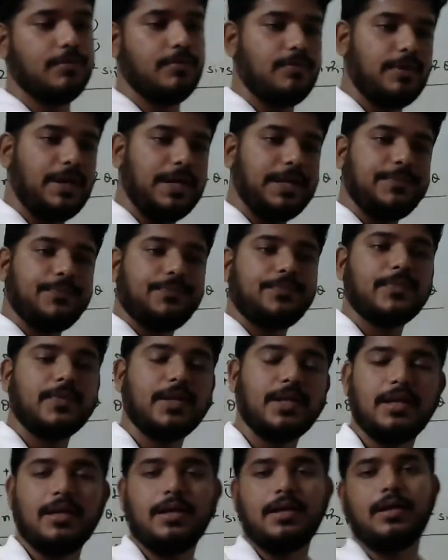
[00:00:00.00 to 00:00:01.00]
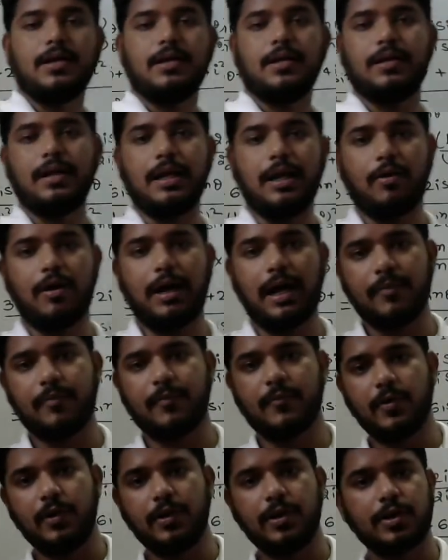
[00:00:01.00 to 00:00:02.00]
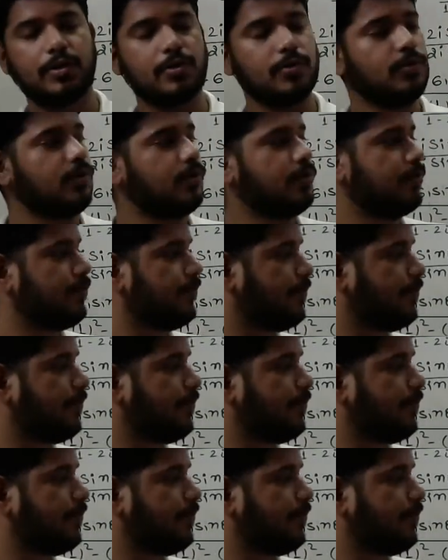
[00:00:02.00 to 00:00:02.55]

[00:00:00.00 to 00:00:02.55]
Fine. Now I am going to